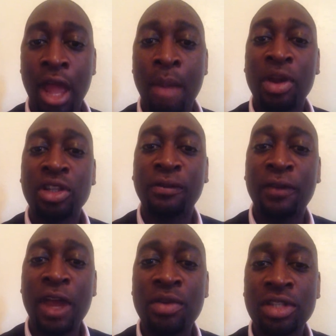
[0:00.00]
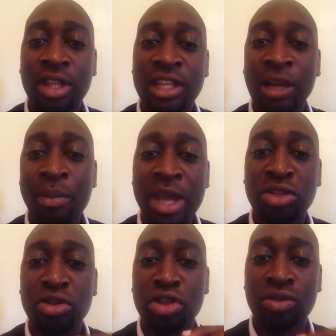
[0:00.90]
Because fear is the thing that
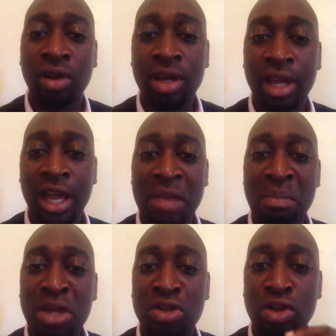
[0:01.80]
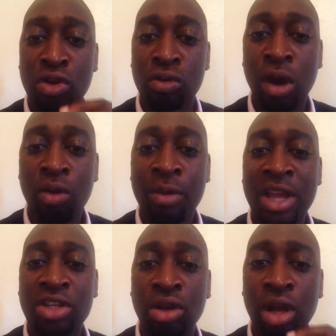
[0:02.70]
makes you stronger, it makes you grow, it
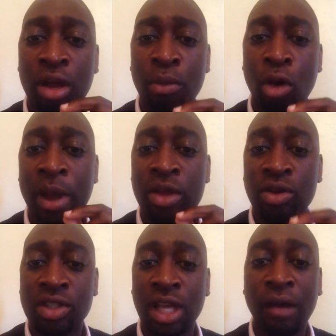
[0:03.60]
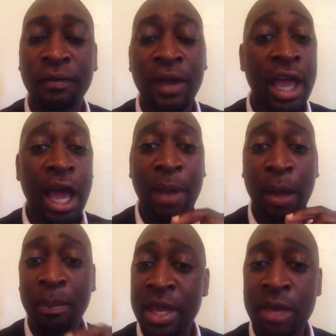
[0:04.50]
makes you learn more about yourself,
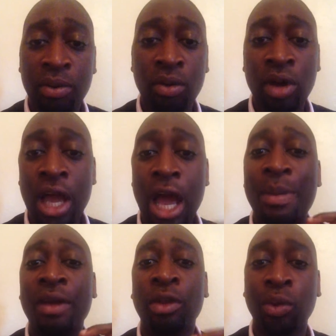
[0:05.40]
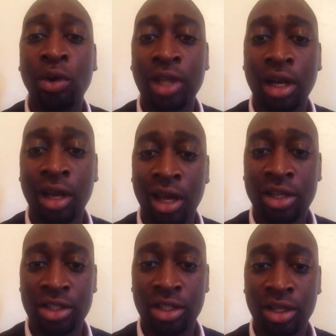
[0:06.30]
about people, about the world at
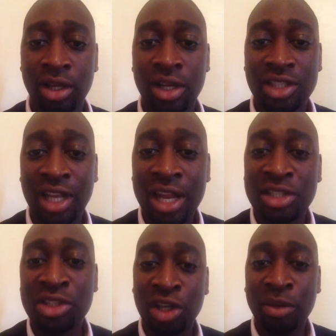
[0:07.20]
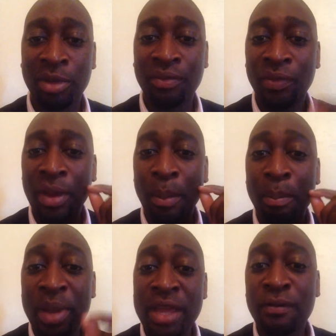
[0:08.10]
large. So ladies and gentlemen,
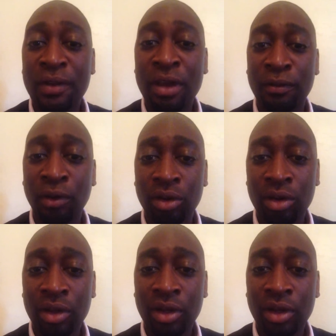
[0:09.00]
be fearful,